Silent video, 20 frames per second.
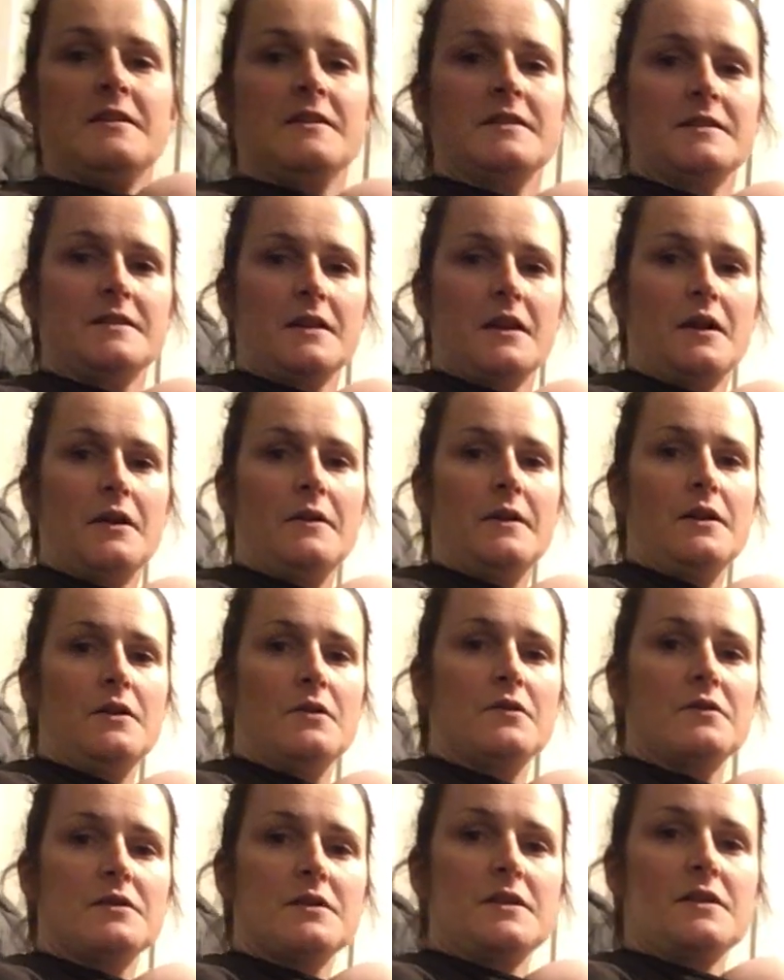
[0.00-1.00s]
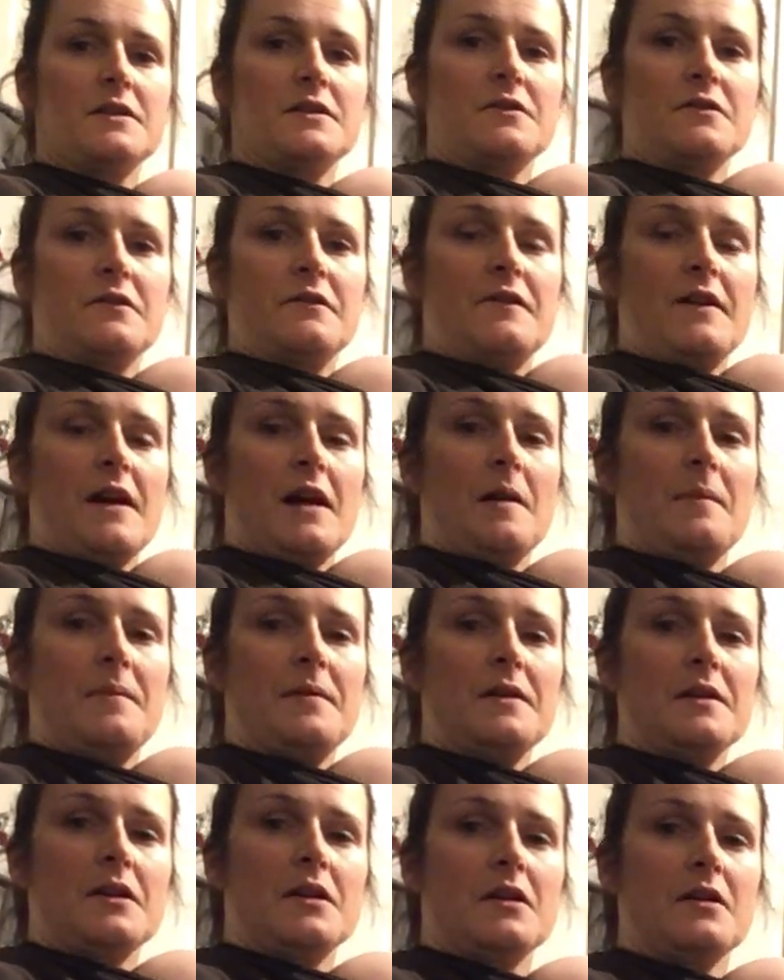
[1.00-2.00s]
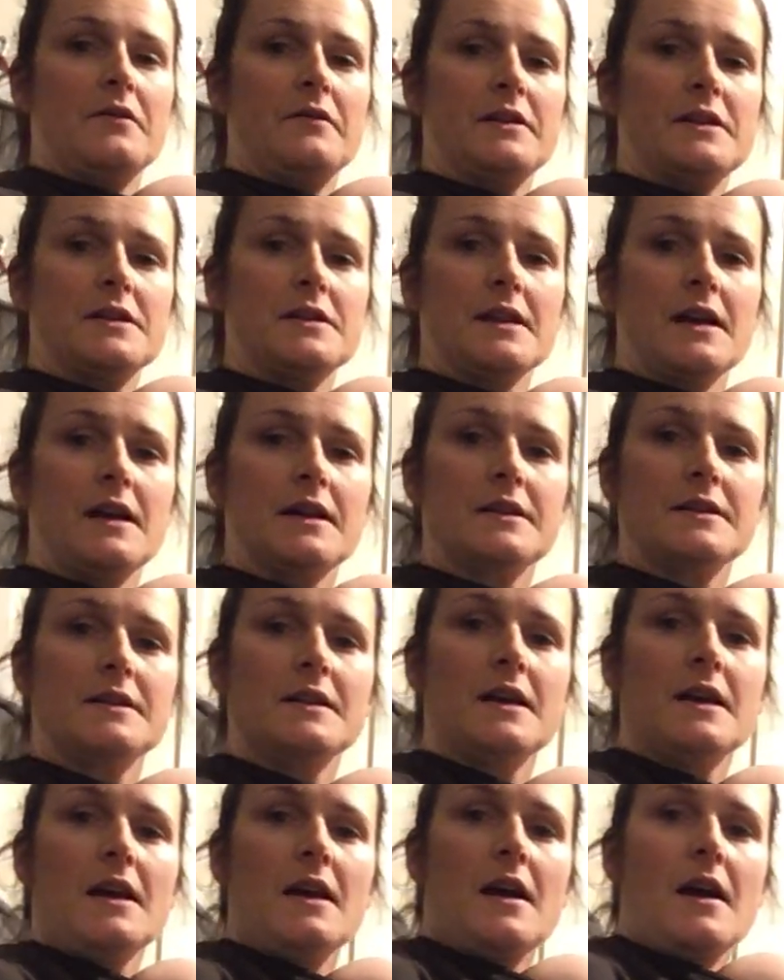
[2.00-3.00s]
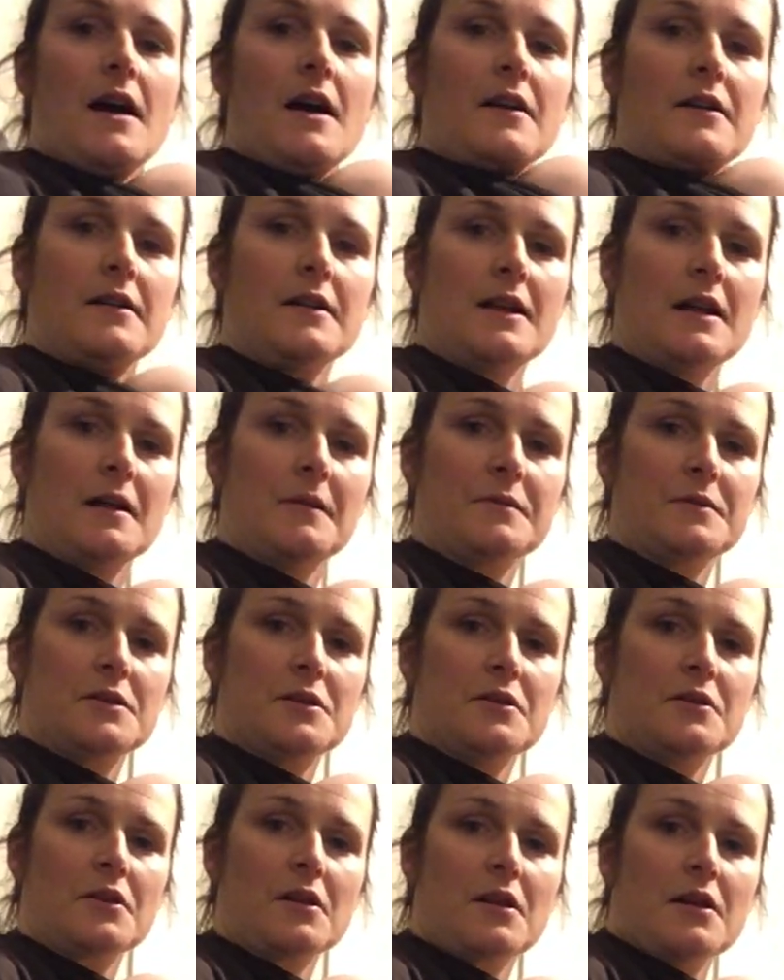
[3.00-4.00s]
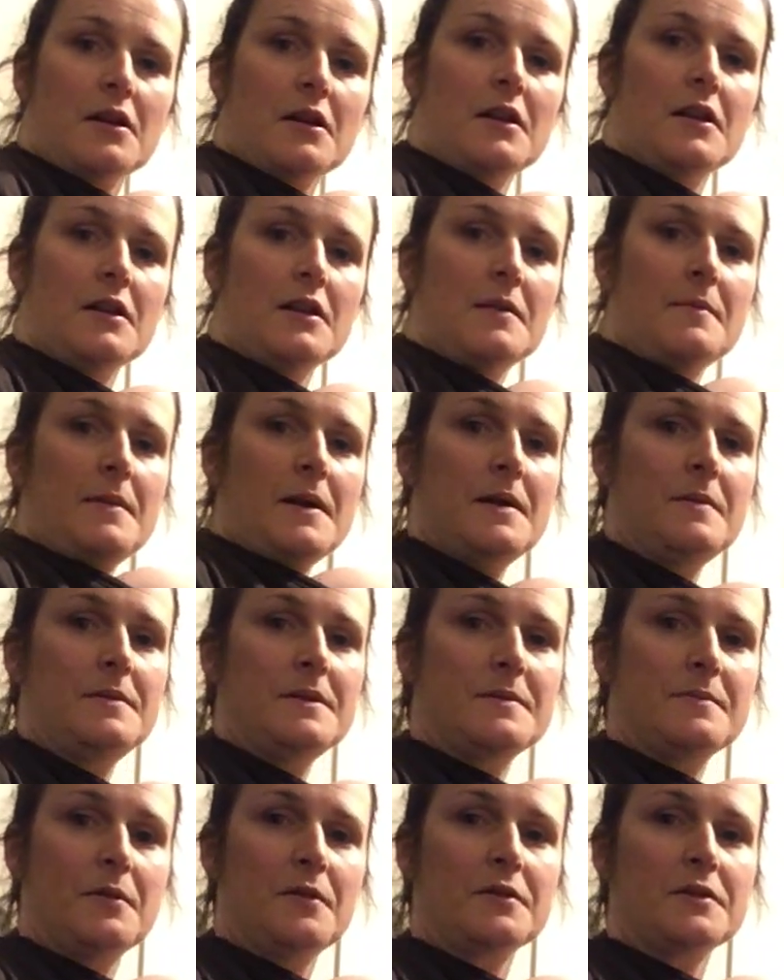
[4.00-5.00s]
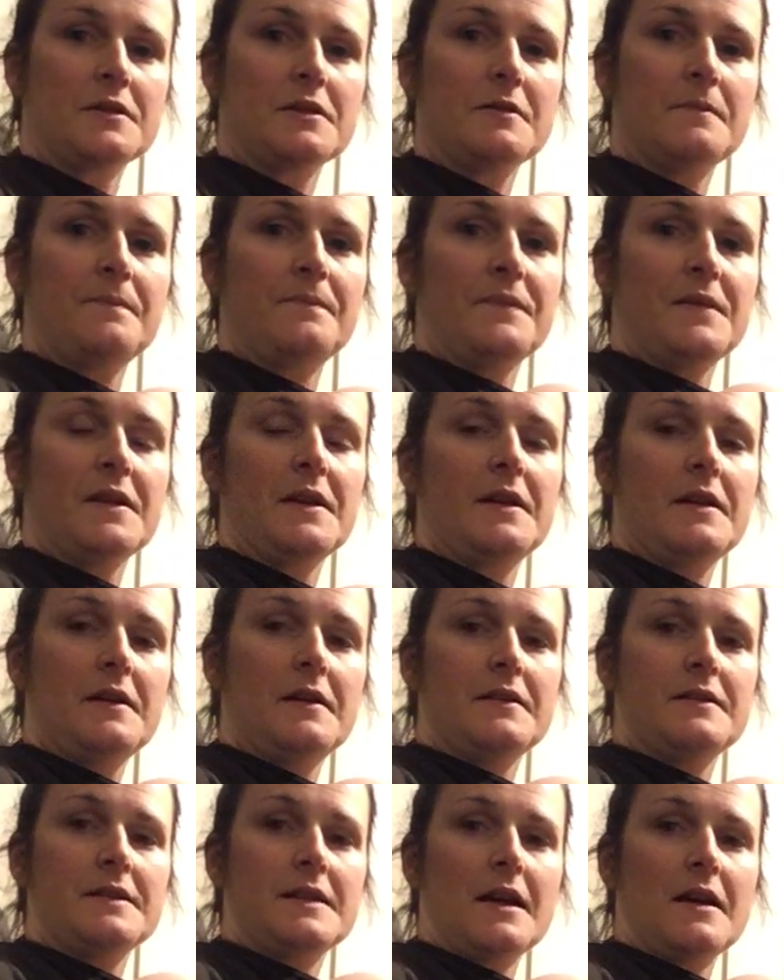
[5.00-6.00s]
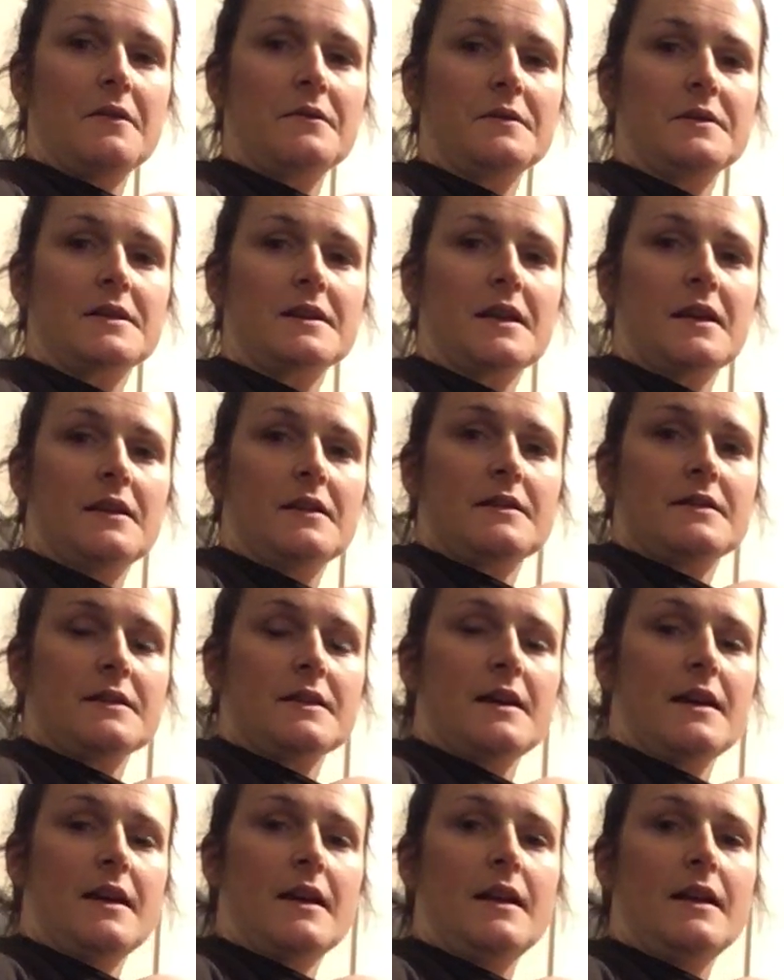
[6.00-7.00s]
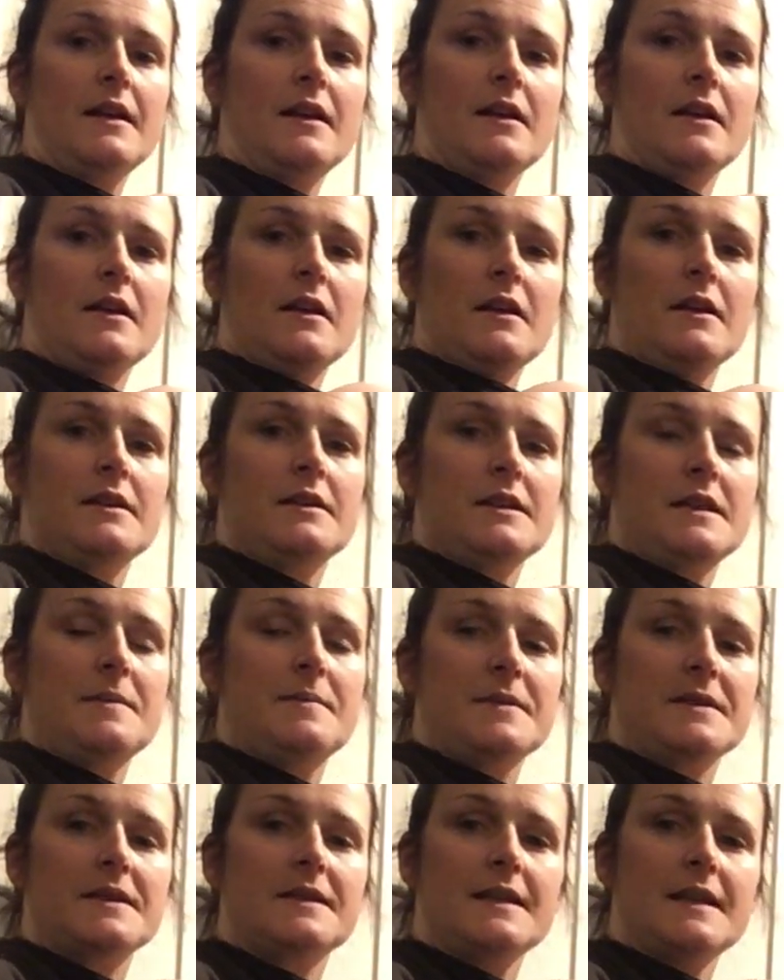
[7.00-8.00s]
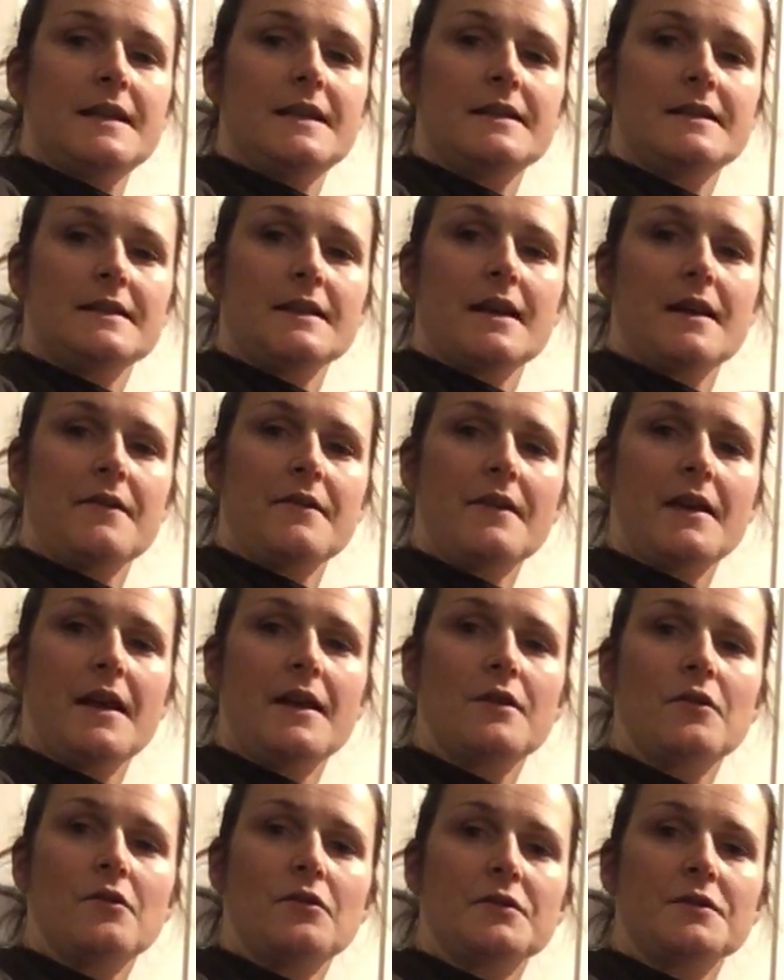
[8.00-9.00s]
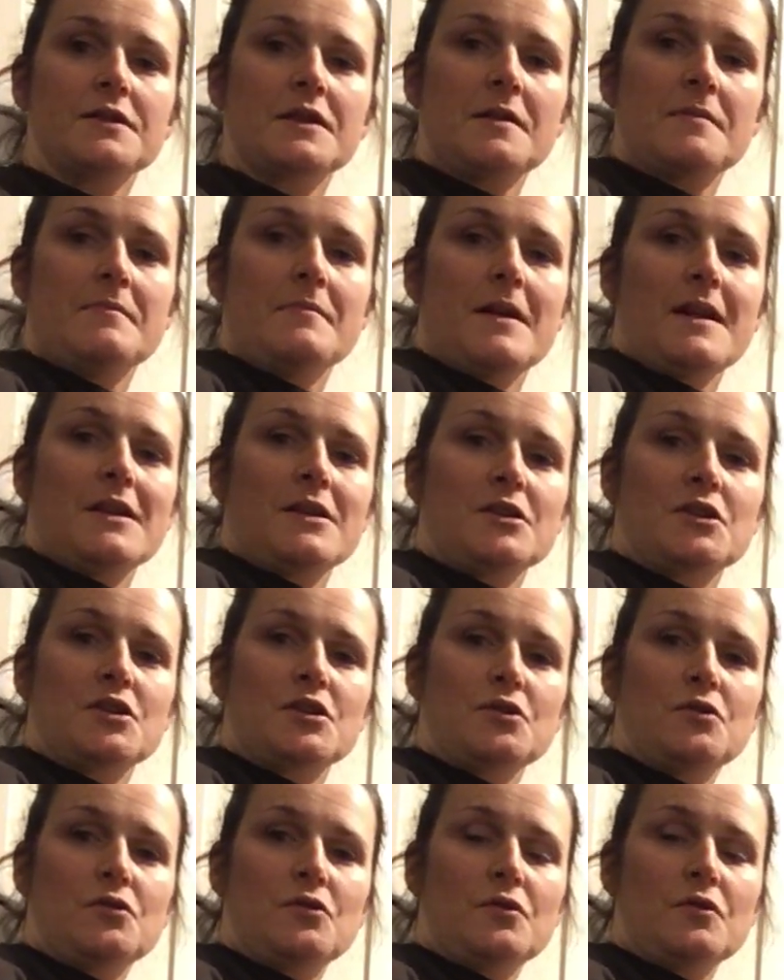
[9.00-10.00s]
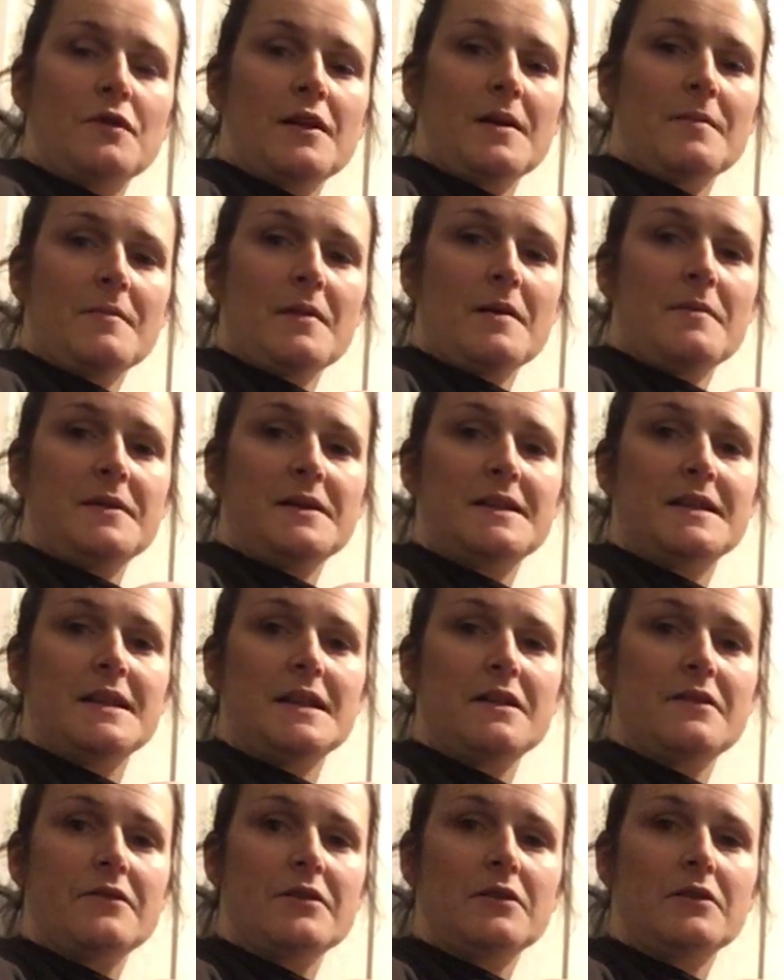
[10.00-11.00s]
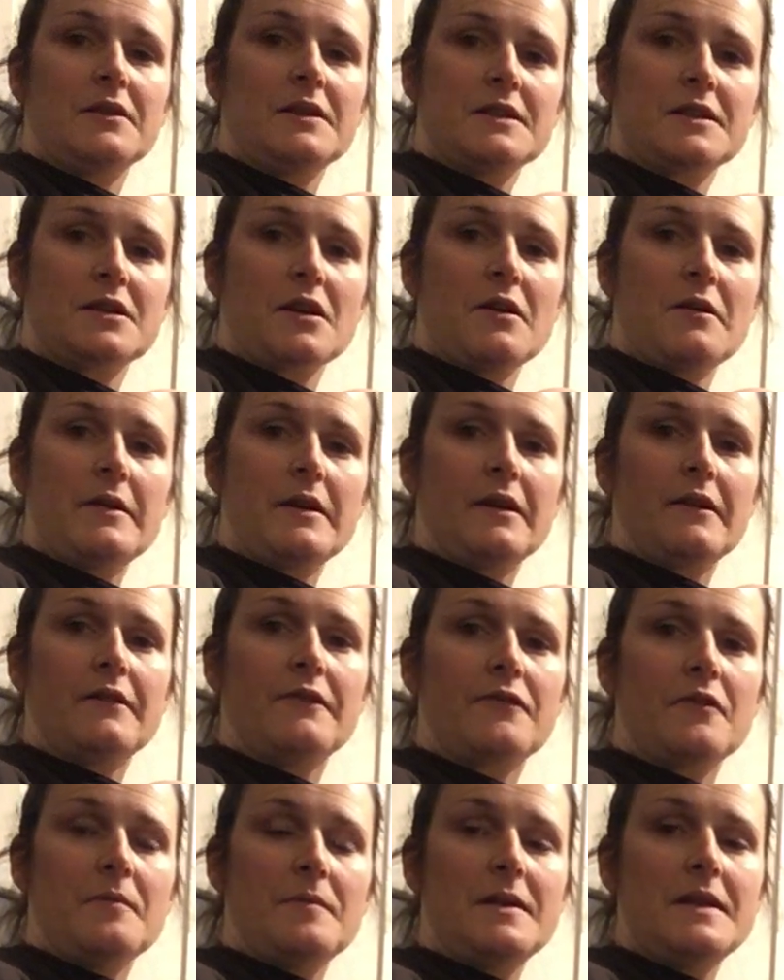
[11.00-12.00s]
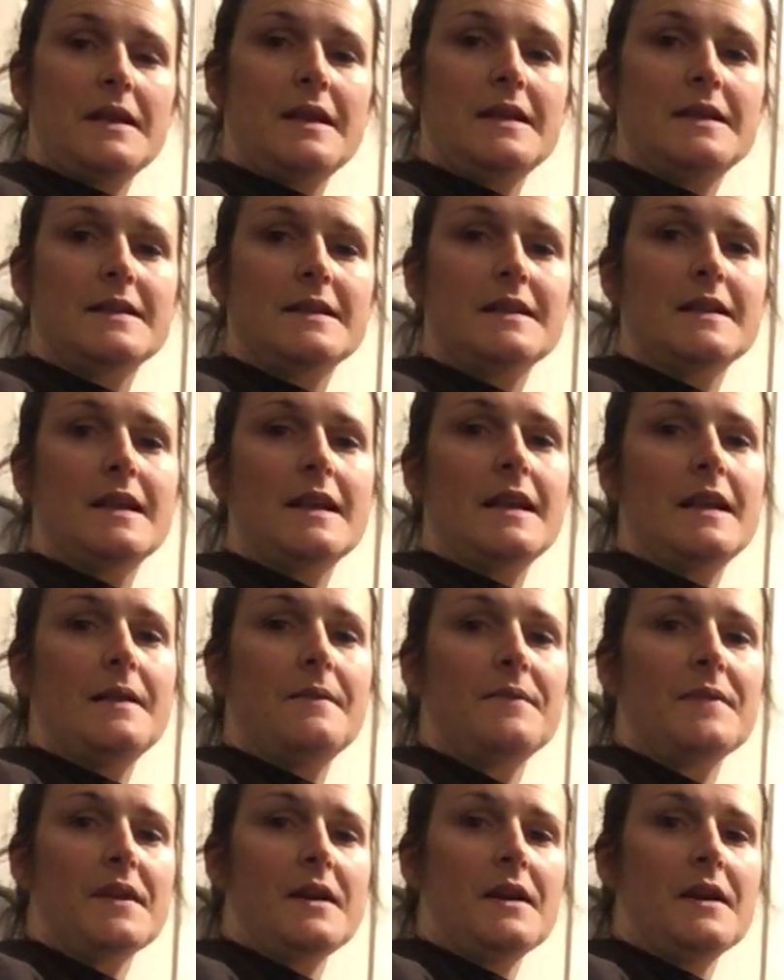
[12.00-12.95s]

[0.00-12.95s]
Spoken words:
So in order to sort of help and encourage that, I can help tuck the baby's bottom down to get a deeper seat, and then also make sure that my material is going from knee to knee.